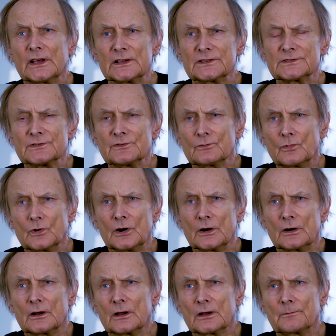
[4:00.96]
doesn't
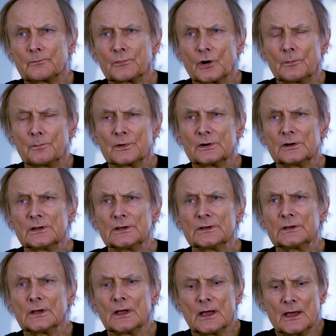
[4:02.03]
work
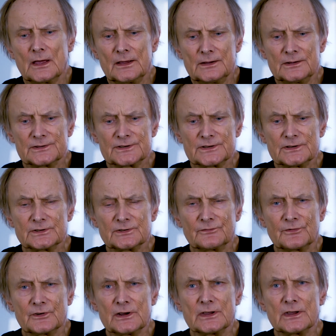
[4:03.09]
properly in
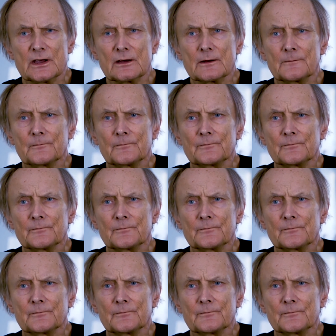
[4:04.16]
schizophrenia